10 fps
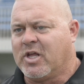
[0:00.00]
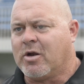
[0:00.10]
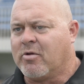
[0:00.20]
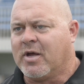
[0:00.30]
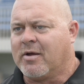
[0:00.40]
you
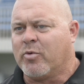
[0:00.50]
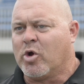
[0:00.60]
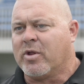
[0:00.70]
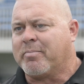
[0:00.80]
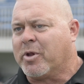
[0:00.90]
know, they,
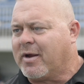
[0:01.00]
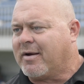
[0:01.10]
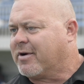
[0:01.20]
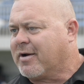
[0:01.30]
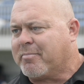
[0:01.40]
we only play
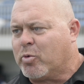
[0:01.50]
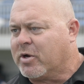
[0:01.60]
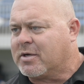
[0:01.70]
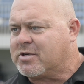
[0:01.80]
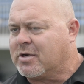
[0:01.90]
every couple
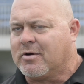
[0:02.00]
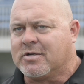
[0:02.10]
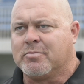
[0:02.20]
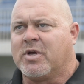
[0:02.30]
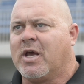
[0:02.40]
weeks, you know,
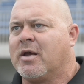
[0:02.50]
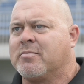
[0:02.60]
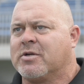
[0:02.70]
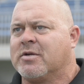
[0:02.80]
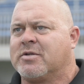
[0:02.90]
in some
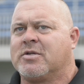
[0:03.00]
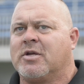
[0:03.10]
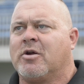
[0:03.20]
games, and it's,